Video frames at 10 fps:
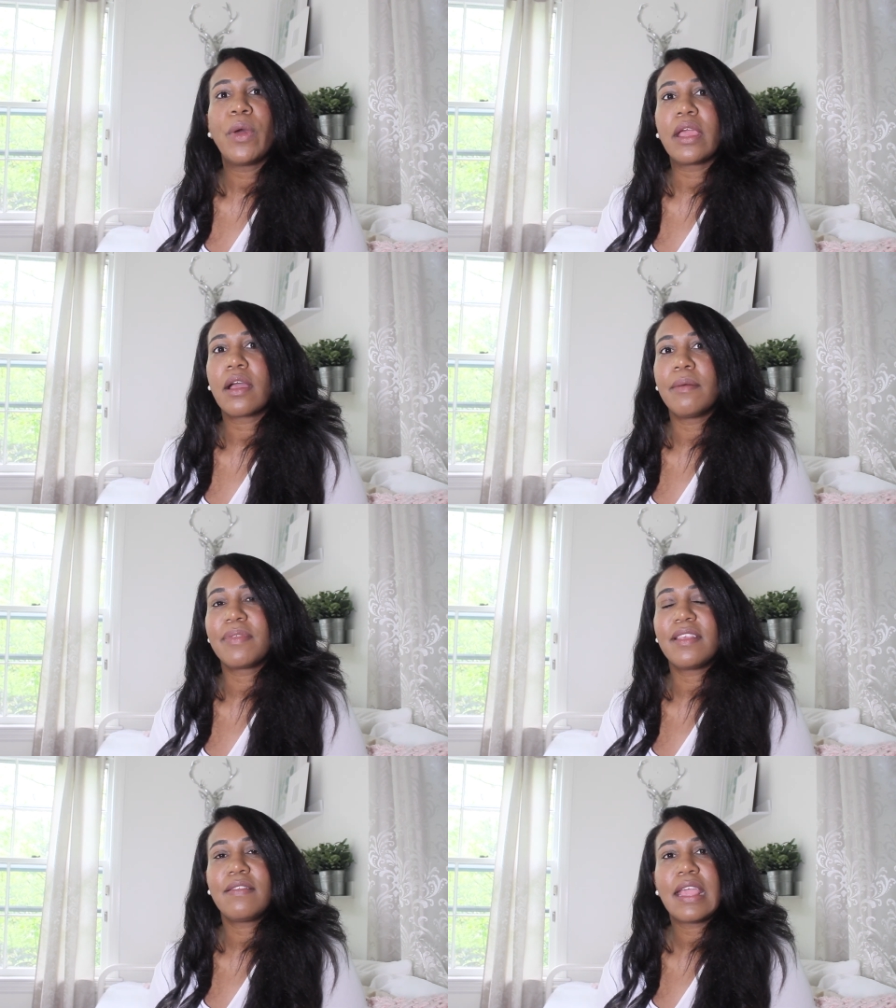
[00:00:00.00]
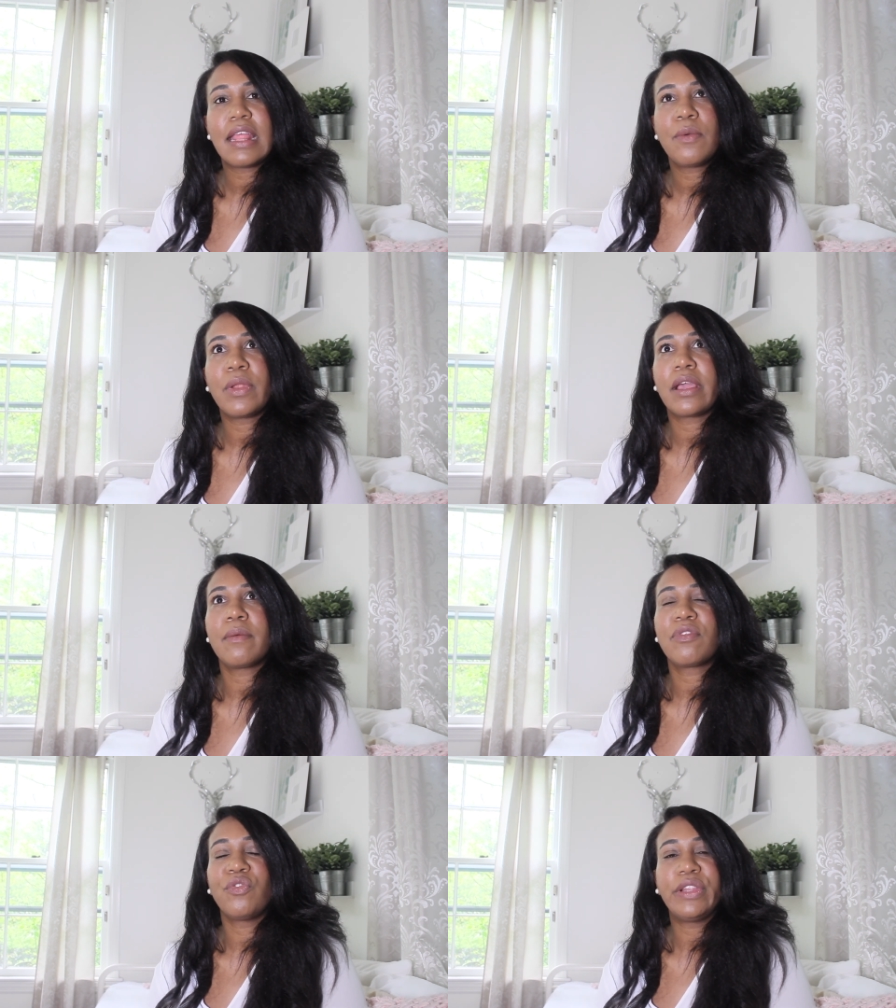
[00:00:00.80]
when it comes to dating, when it
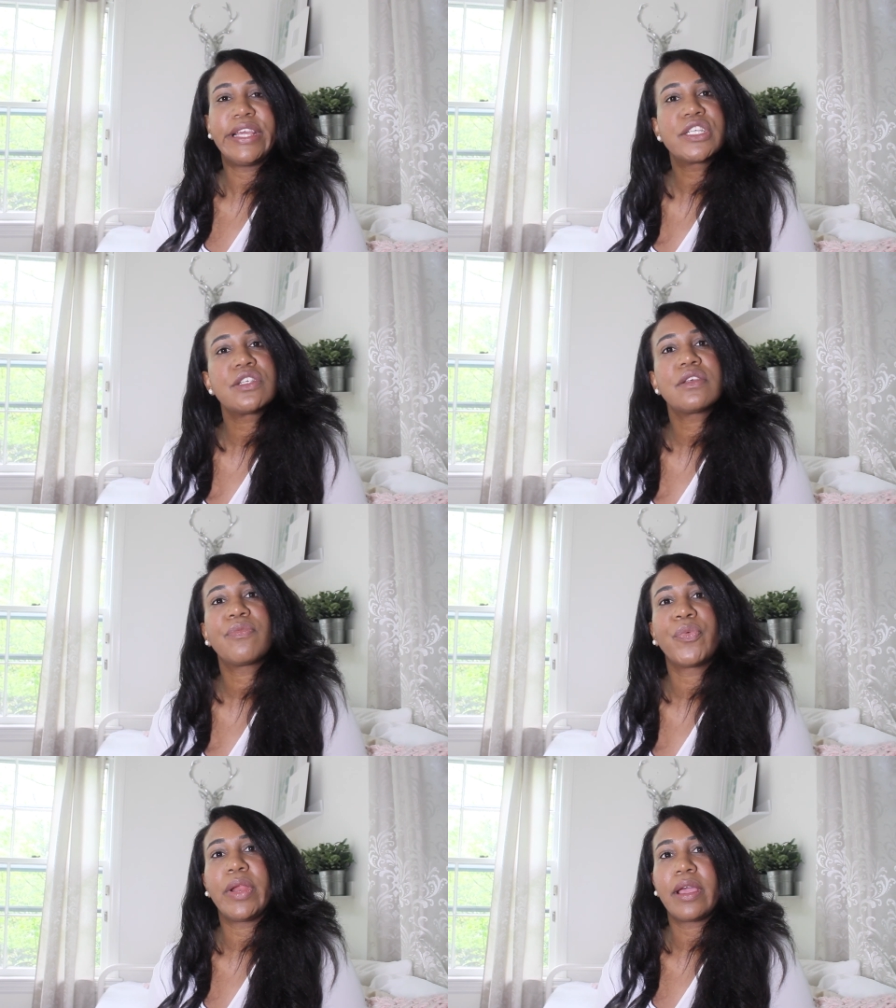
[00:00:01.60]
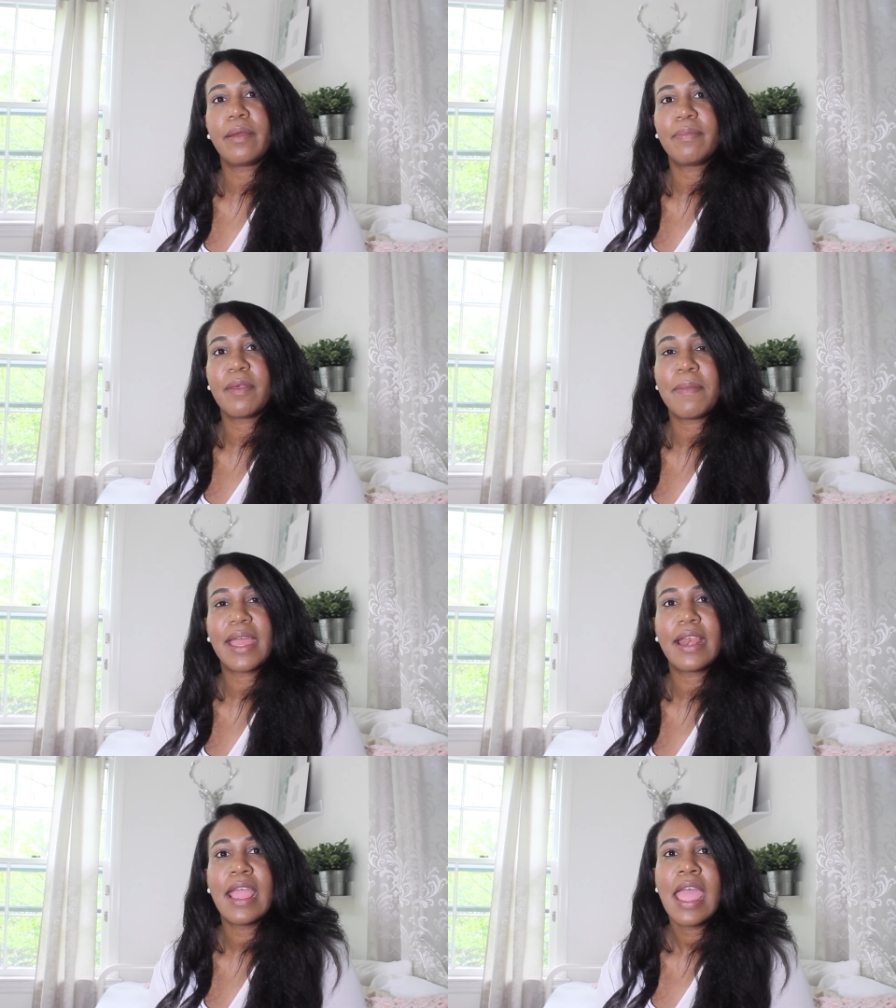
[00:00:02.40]
comes to relationships, when it came to
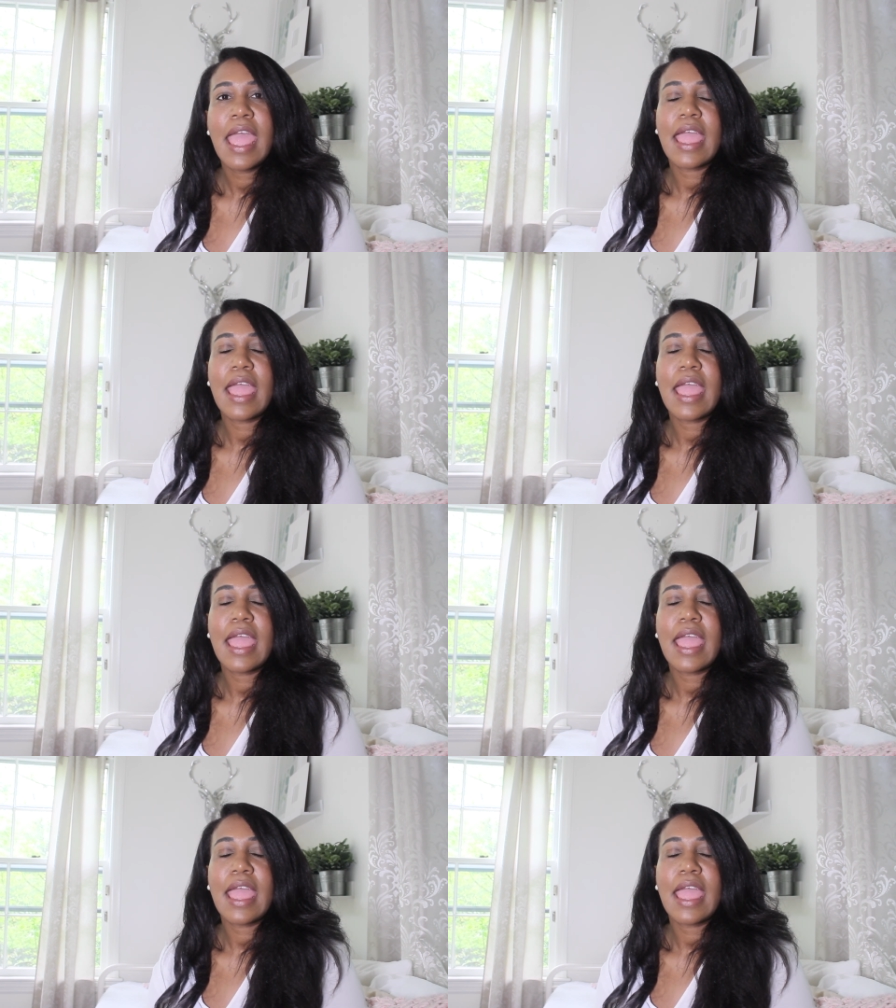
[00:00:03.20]
men?